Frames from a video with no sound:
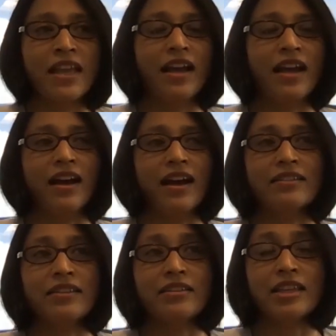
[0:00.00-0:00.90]
I,
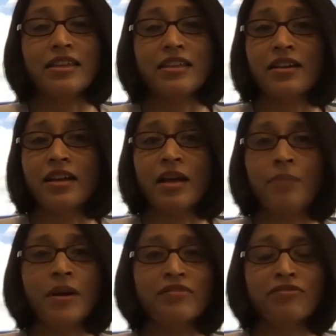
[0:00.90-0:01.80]
I, think uh,
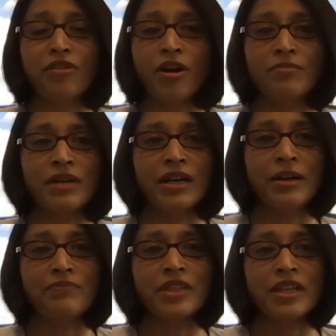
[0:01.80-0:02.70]
apart from
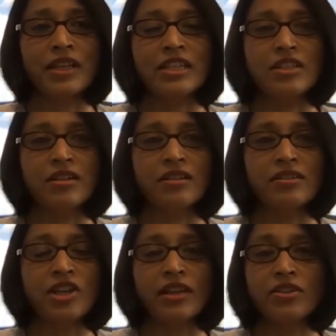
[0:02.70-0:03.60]
um, the internal
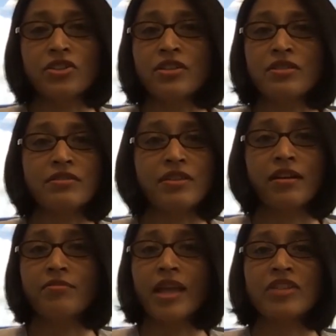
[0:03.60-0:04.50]
challenges, there
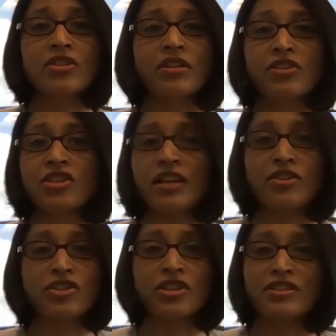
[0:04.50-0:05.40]
are external
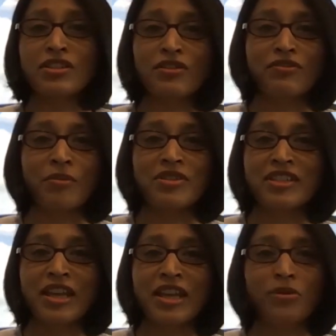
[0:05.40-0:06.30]
challenges, you know, from a
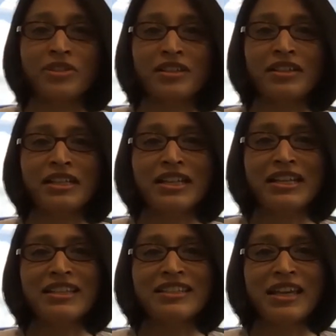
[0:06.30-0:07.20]
stakeholder
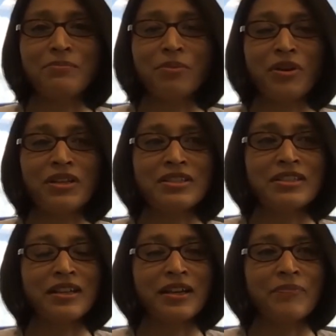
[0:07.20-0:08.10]
standpoint,
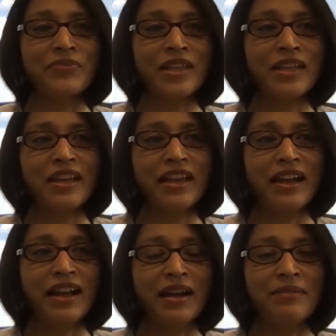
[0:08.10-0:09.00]
um,
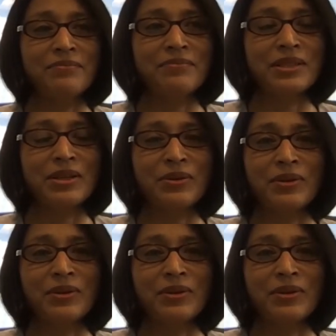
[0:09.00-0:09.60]
um you know,